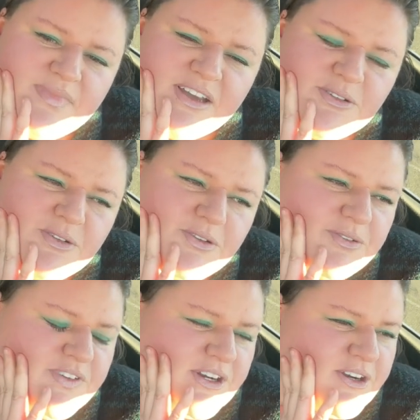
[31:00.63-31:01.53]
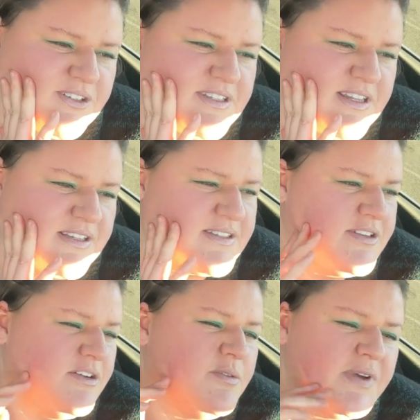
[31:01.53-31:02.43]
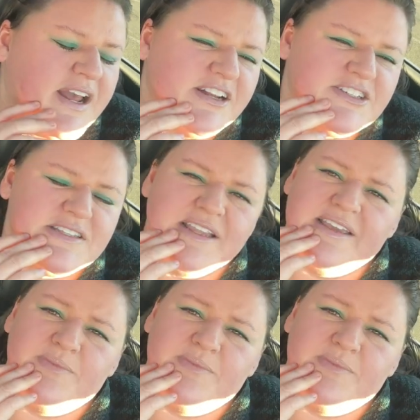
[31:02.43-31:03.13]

don't know if it hurts things at all, but I just like